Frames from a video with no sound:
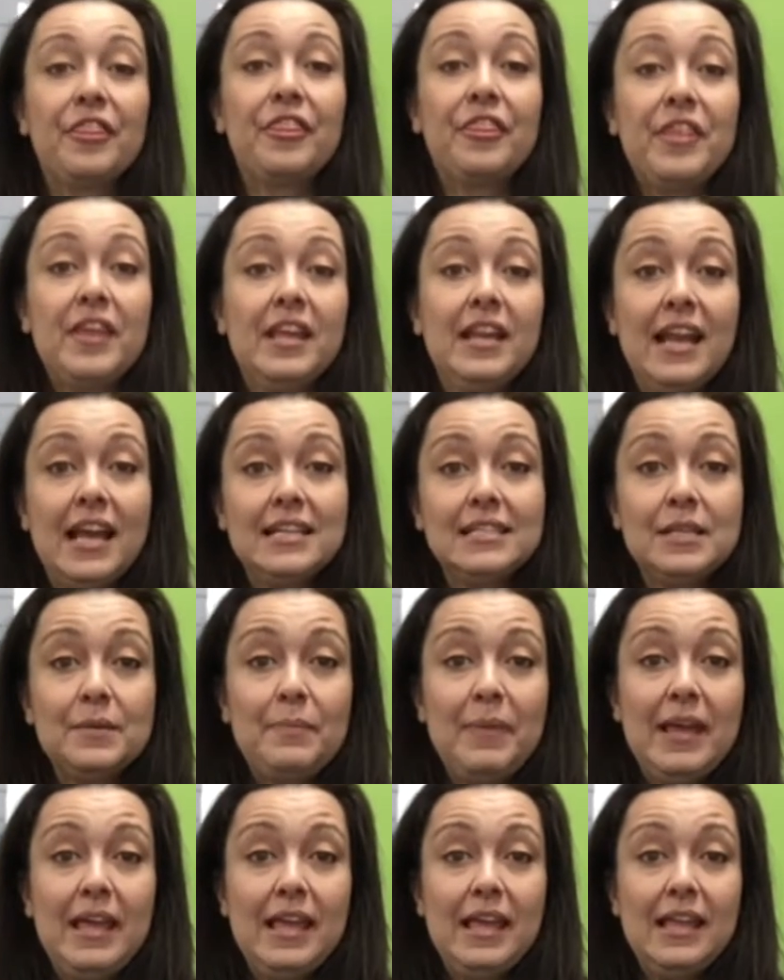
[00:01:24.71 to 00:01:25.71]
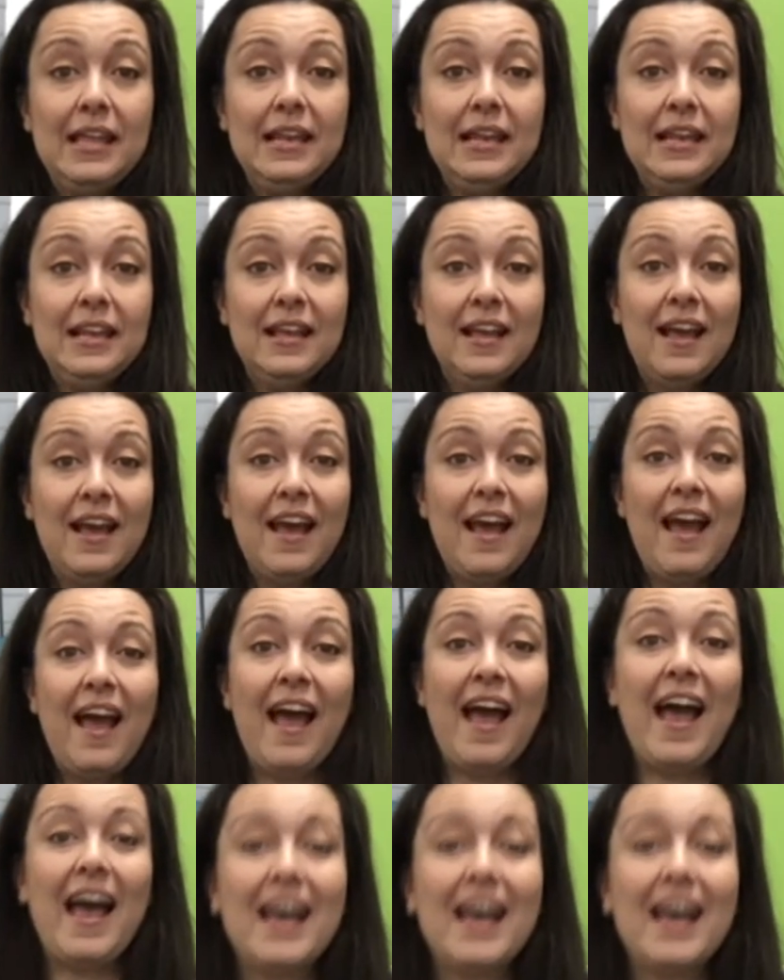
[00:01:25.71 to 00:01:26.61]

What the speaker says: thin as a pin,